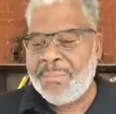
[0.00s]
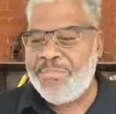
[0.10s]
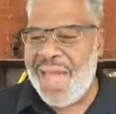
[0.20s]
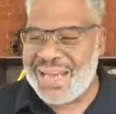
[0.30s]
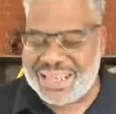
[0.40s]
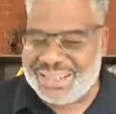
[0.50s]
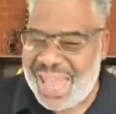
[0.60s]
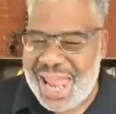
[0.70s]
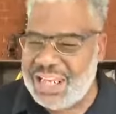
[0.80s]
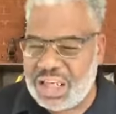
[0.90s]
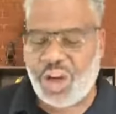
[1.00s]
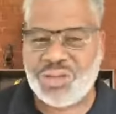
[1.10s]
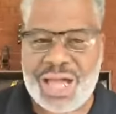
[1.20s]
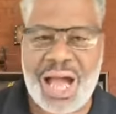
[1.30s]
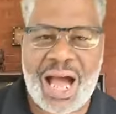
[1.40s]
meditating on
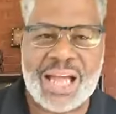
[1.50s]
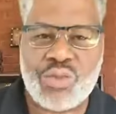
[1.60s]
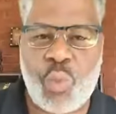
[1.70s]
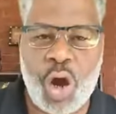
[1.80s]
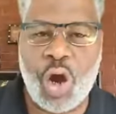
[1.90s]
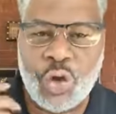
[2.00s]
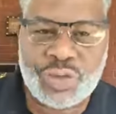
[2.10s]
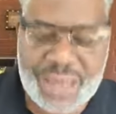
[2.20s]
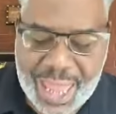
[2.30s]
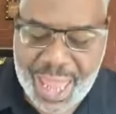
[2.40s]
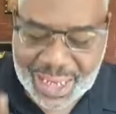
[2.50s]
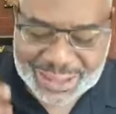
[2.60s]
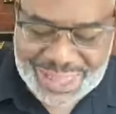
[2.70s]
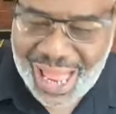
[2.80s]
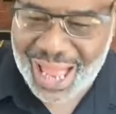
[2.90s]
God's word day
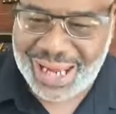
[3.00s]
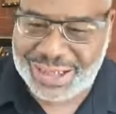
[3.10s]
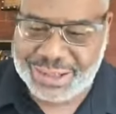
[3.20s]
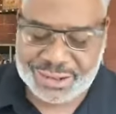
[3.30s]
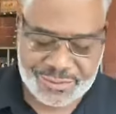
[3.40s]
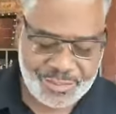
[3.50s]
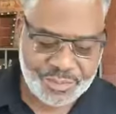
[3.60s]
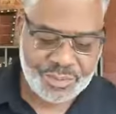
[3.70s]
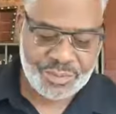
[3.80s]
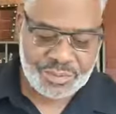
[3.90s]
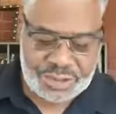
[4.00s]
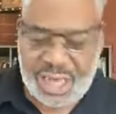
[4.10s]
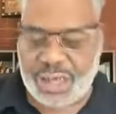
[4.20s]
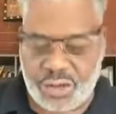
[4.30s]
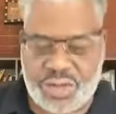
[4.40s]
and night.
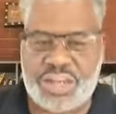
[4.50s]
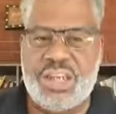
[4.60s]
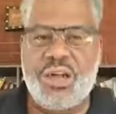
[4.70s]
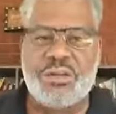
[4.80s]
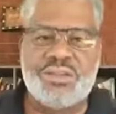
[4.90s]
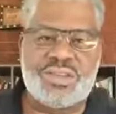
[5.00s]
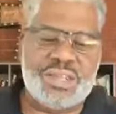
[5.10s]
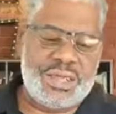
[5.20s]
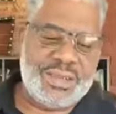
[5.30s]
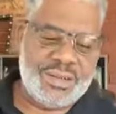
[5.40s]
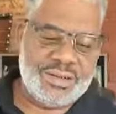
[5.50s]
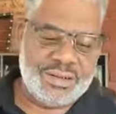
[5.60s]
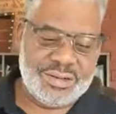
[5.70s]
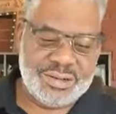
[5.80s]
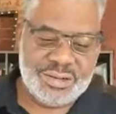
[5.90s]
They don't see those
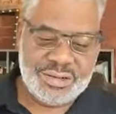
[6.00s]
things.